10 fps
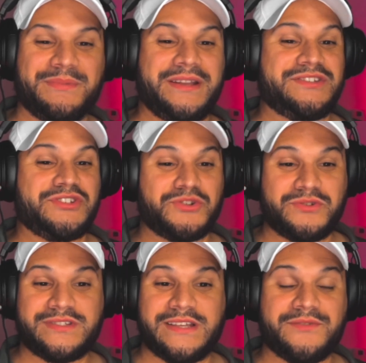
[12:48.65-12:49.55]
but it
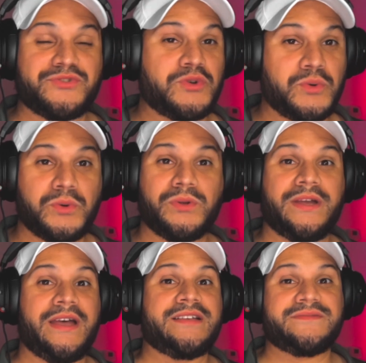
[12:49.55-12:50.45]
sure sounds
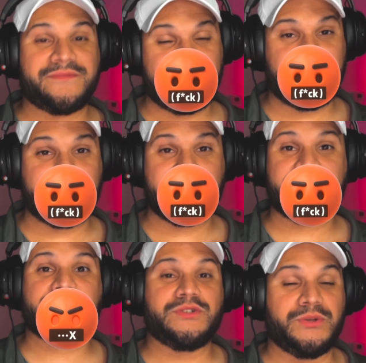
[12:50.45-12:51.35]
cool as
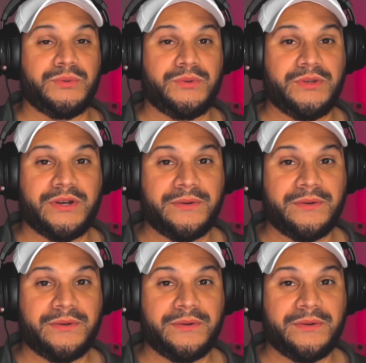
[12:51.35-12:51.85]
to do, you